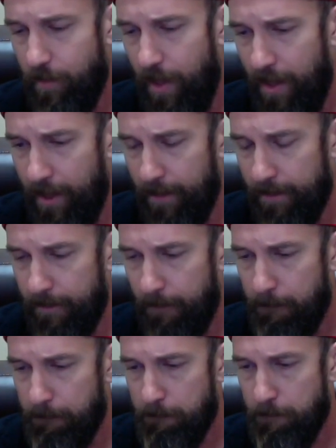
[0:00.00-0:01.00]
and
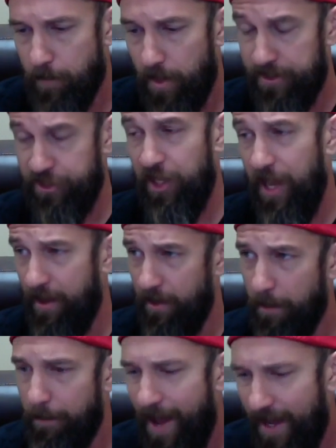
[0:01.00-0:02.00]
she ended
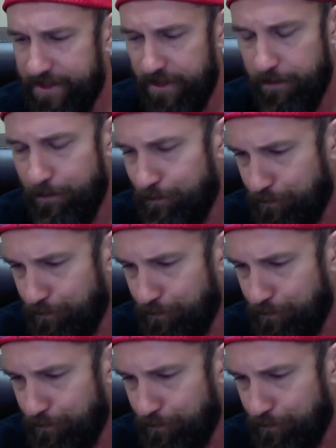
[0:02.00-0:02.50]
up passing.